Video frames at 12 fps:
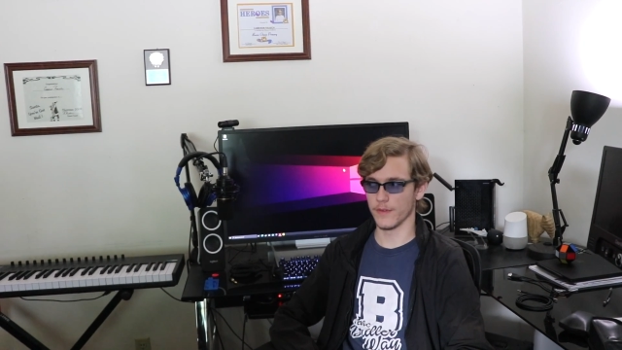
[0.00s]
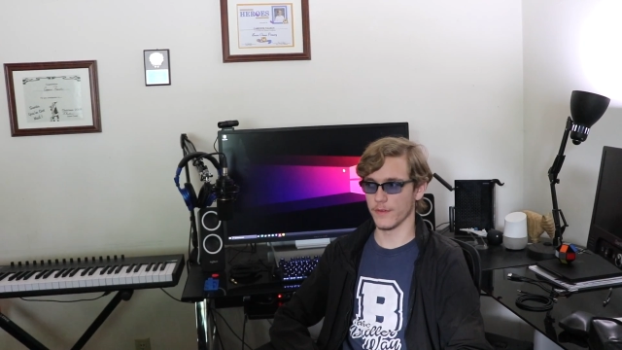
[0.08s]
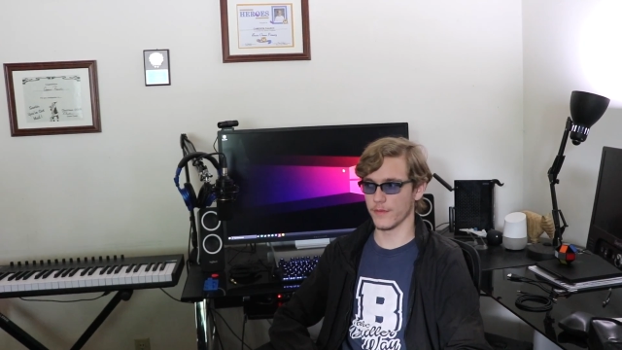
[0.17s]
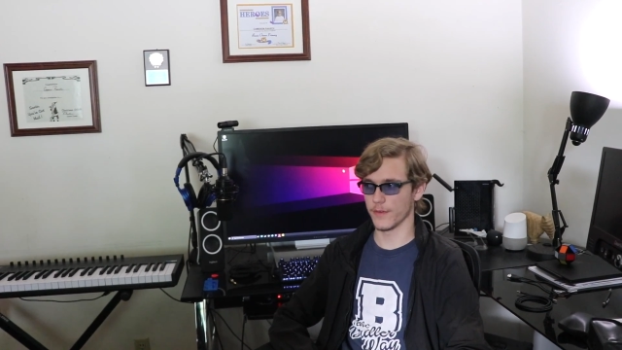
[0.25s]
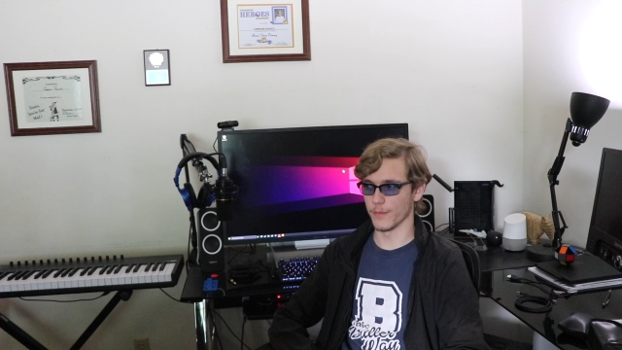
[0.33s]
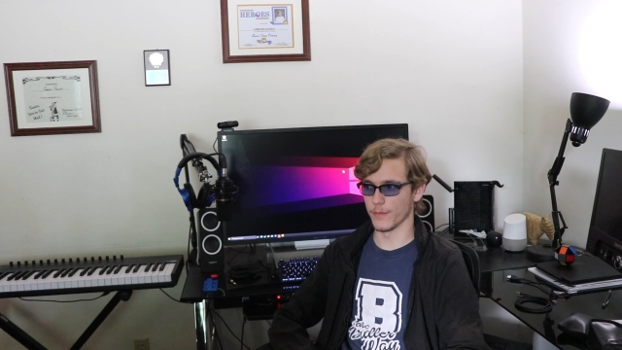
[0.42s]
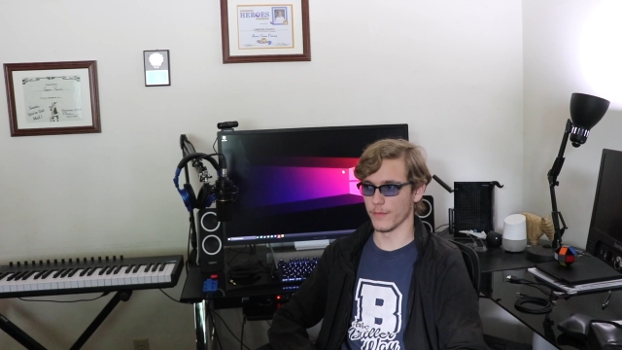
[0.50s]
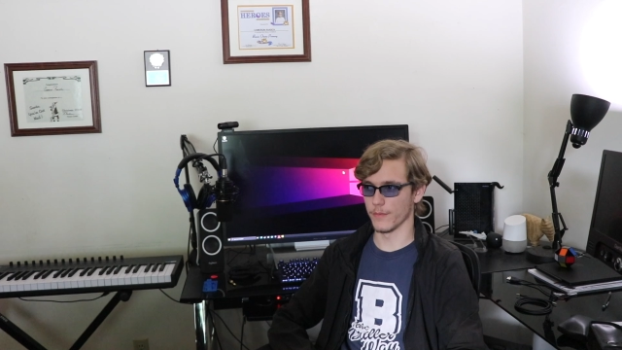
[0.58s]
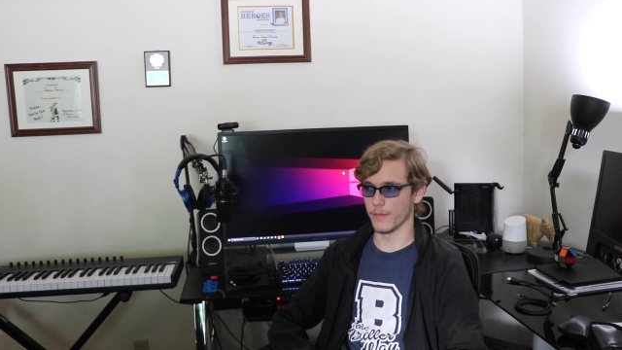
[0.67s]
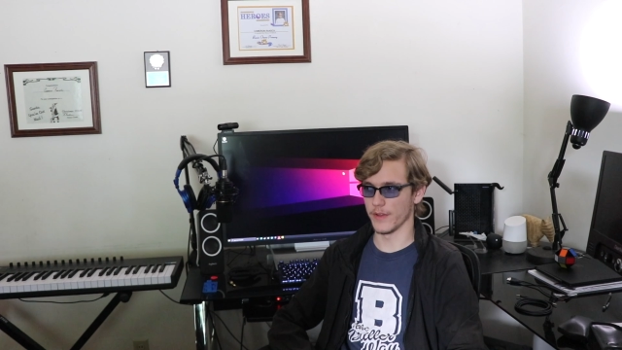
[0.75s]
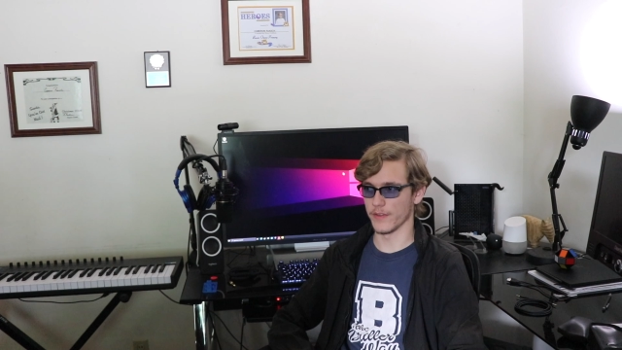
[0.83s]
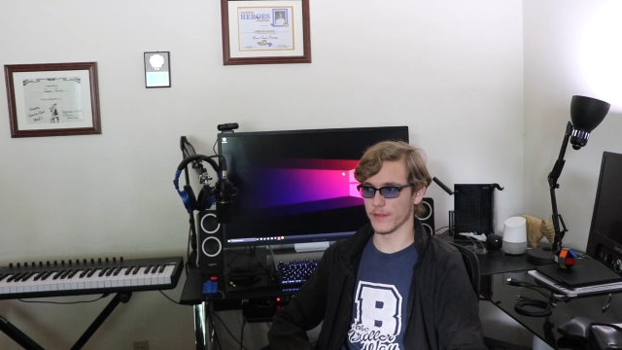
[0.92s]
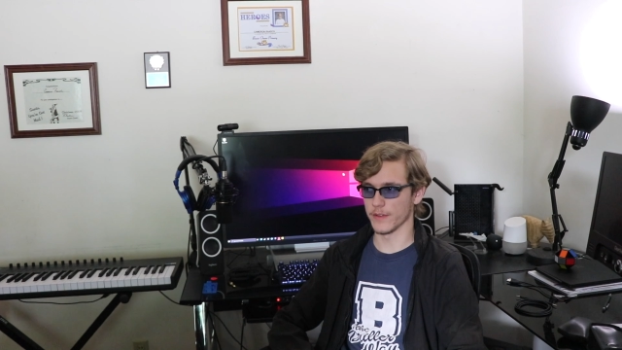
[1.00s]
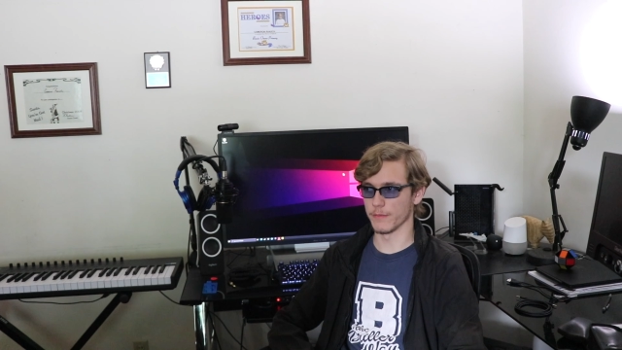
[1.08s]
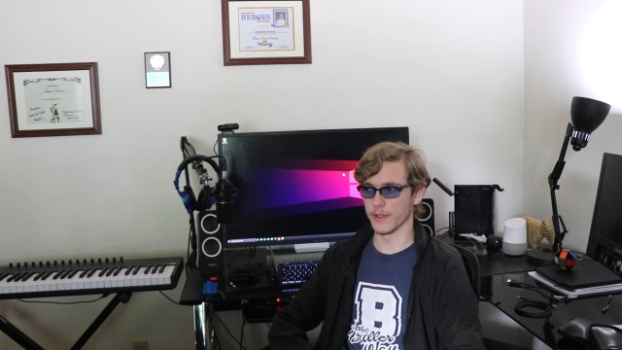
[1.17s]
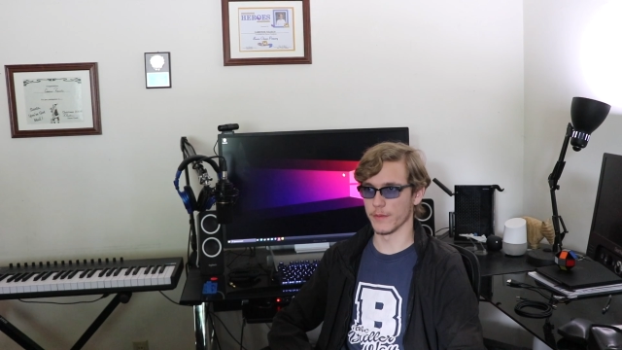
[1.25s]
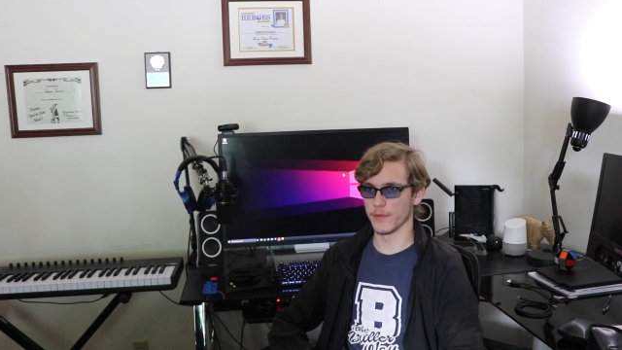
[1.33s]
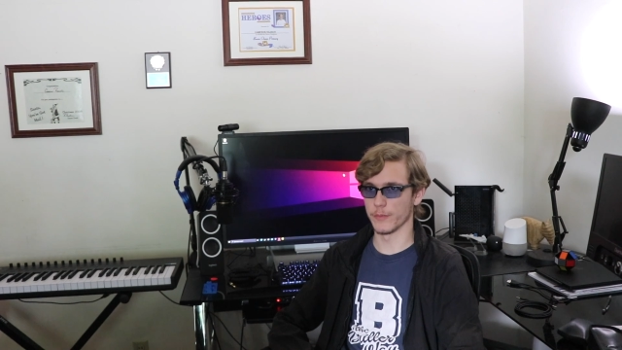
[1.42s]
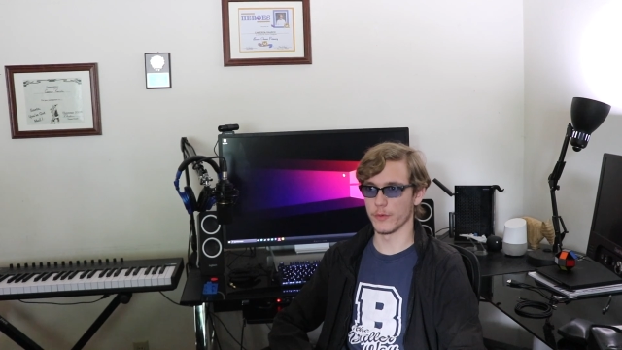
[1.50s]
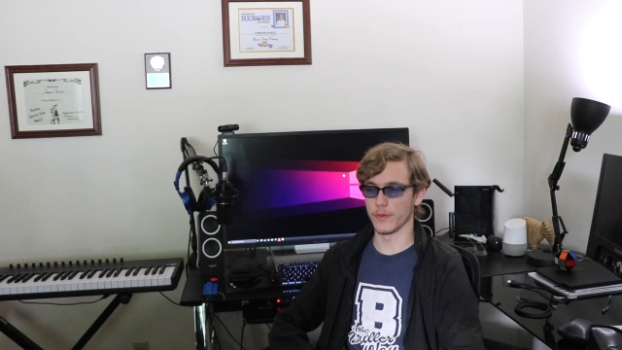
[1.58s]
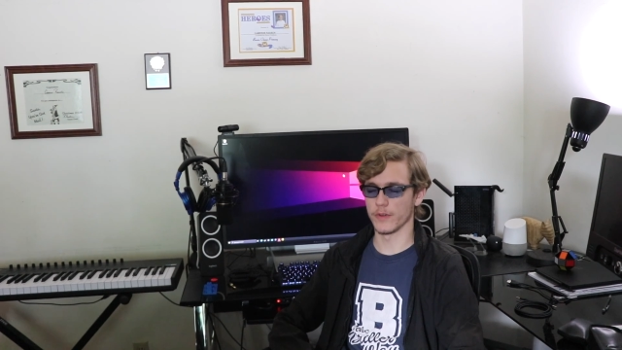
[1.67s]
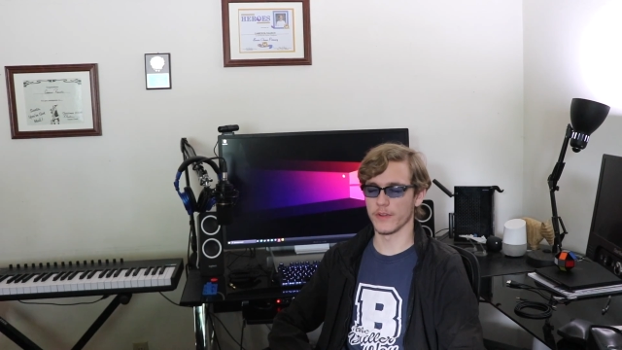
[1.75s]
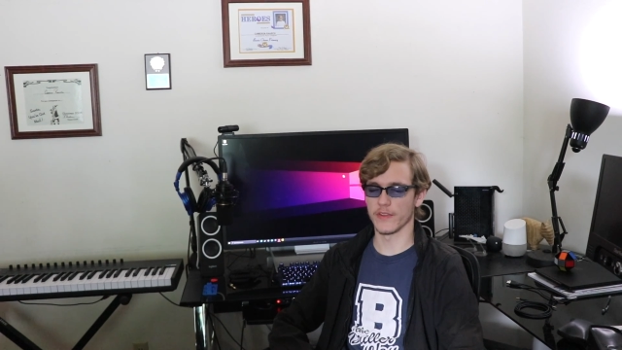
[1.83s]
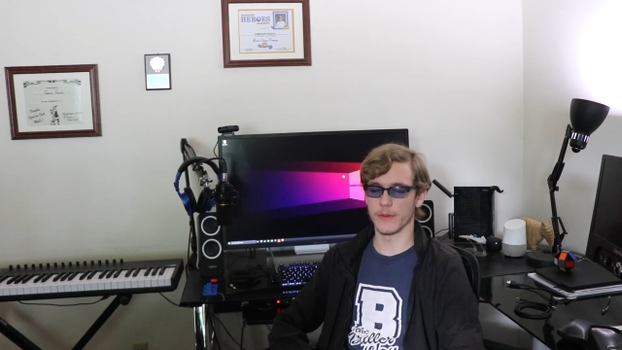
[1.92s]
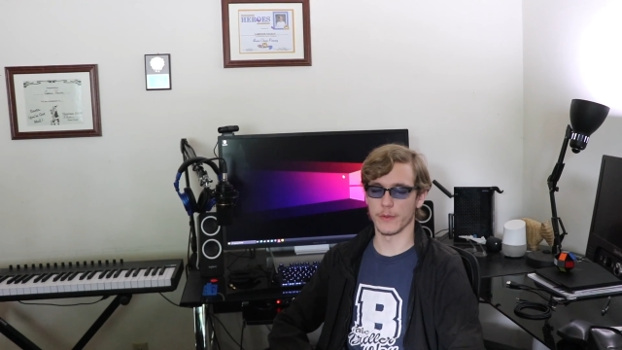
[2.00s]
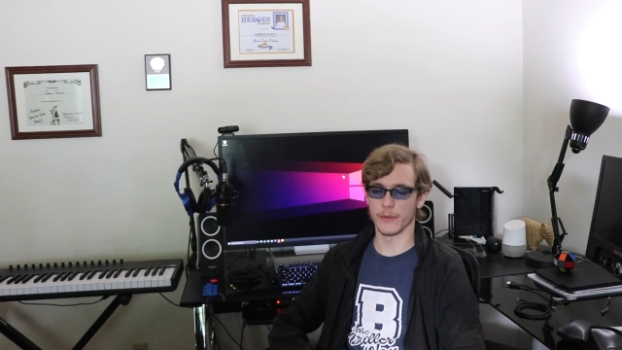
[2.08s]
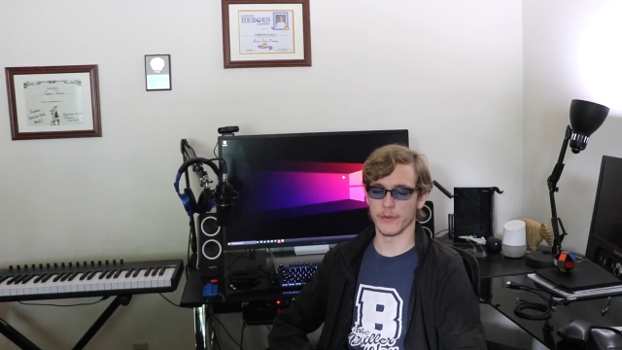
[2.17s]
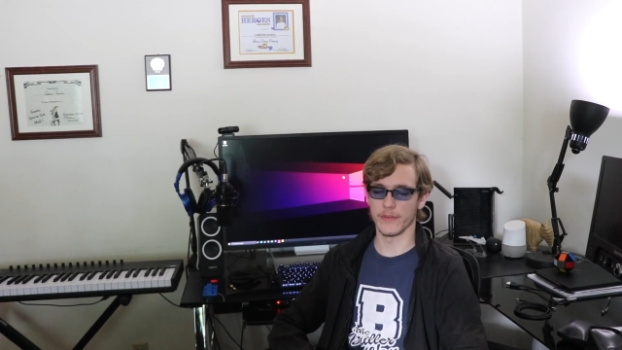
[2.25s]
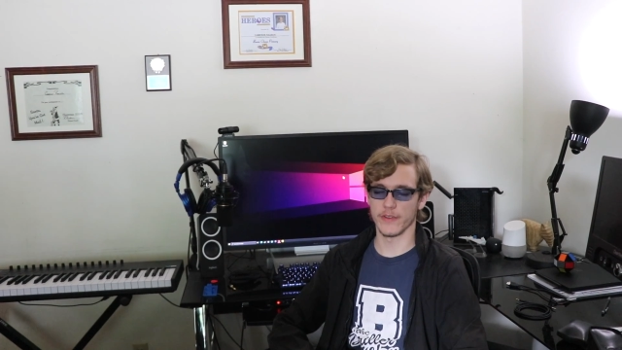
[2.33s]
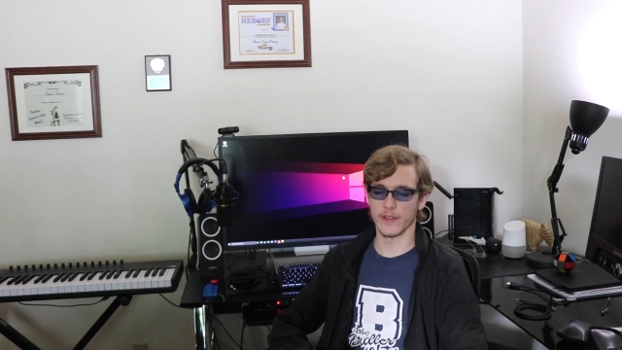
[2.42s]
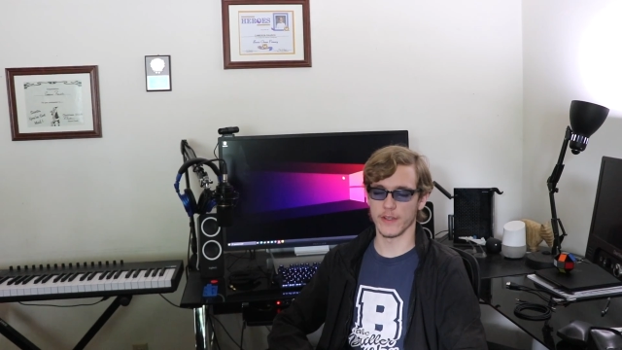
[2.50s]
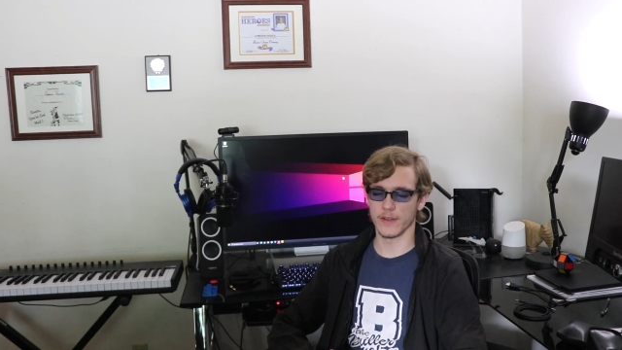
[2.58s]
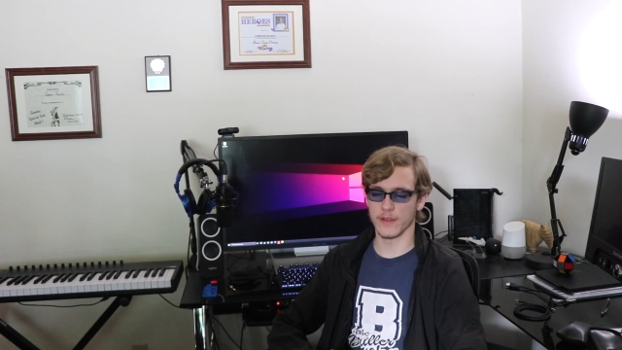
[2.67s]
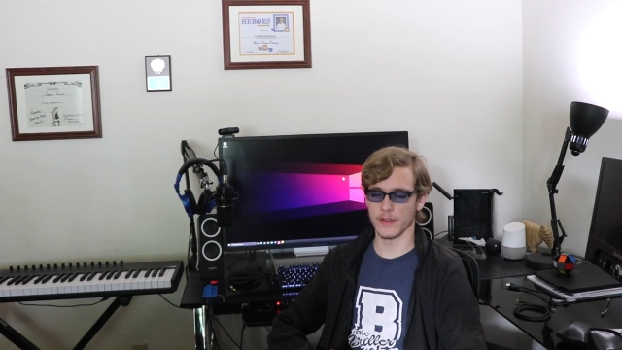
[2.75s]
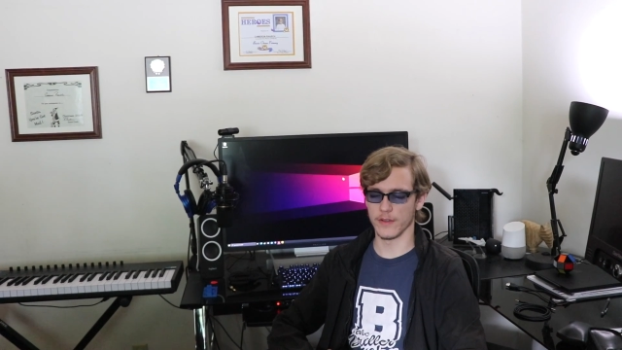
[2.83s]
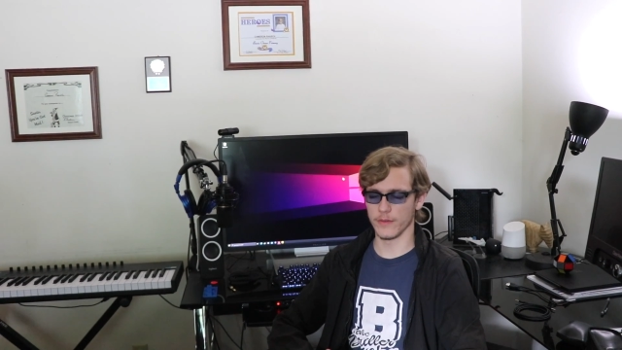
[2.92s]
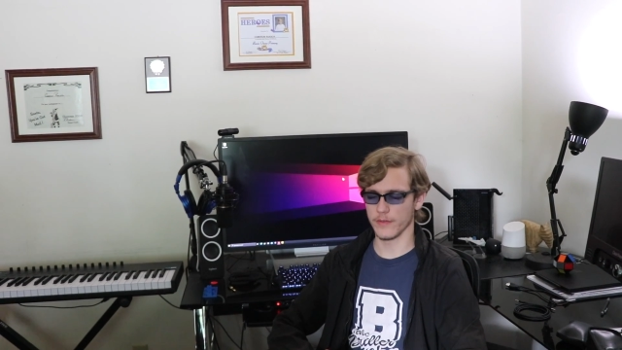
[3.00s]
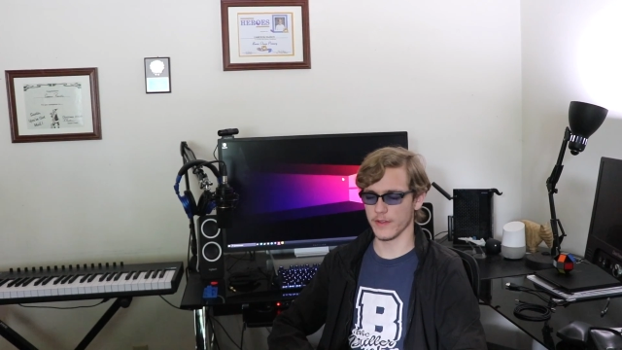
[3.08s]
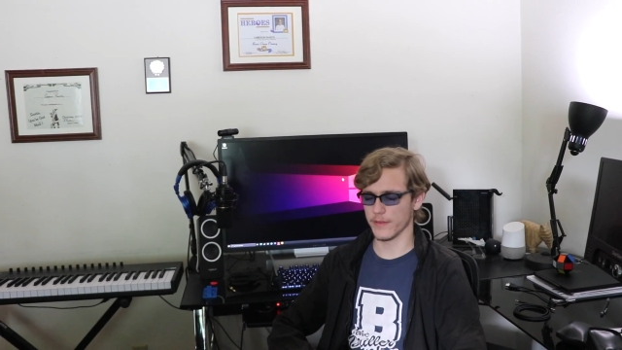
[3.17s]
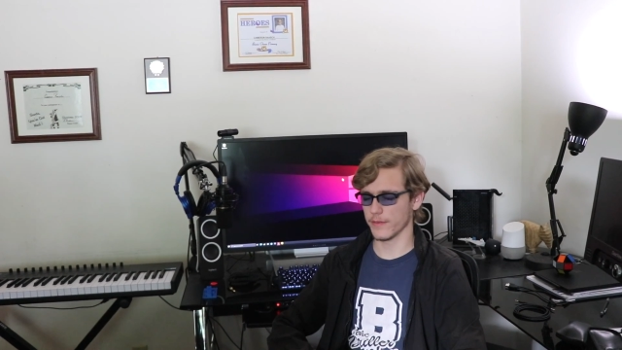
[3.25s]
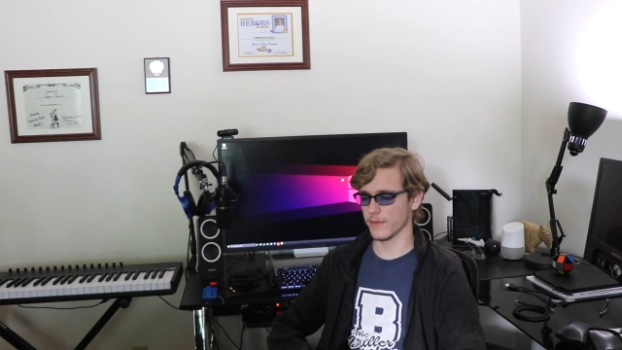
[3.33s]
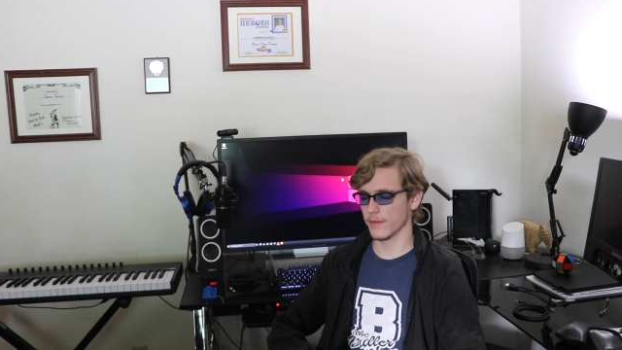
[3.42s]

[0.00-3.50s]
from basically when I was born because I would always sing and do stuff.